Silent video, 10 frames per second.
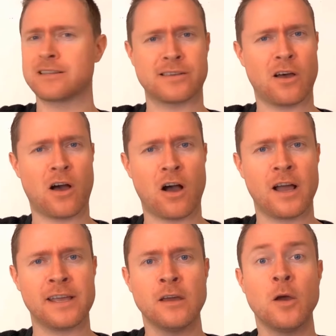letter
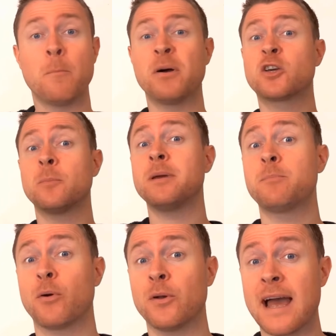I, but can be
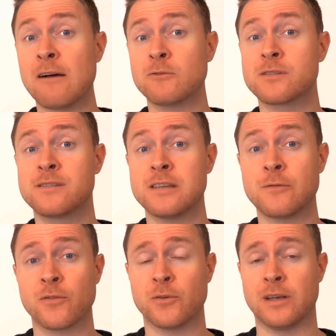pronounced
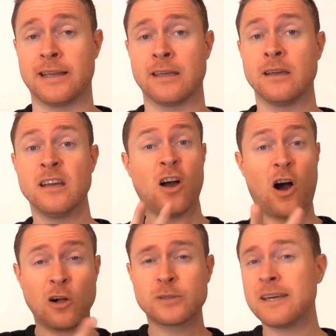differently.
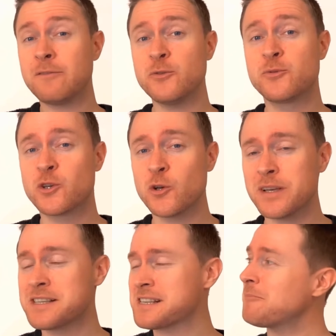I'll give you two
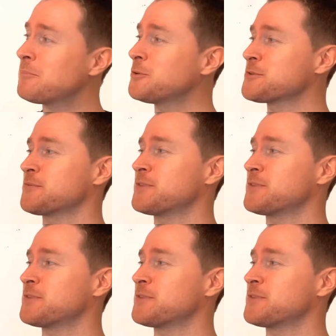examples